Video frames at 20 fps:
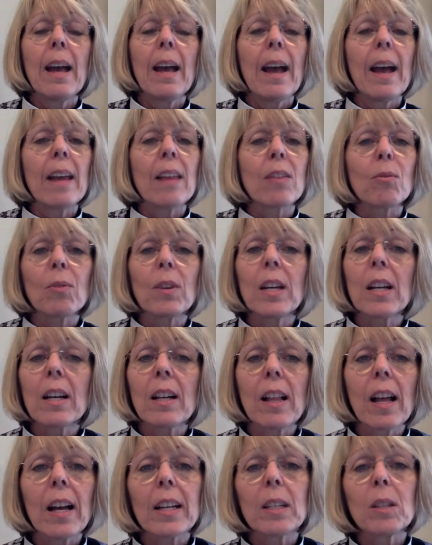At three
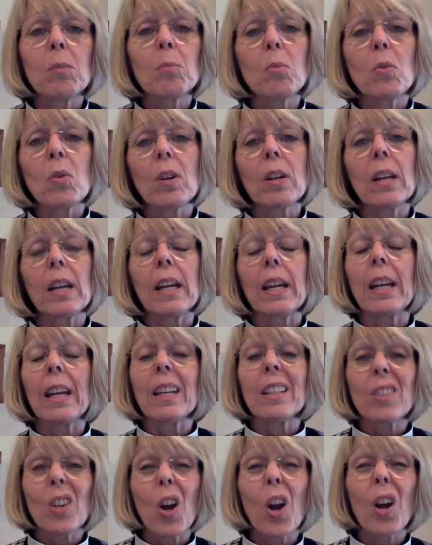o'clock in the morning,
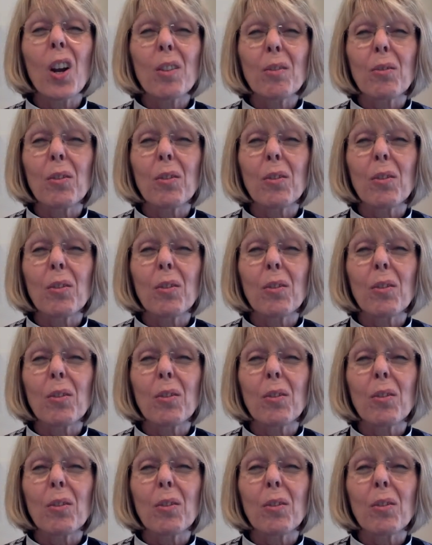it's hard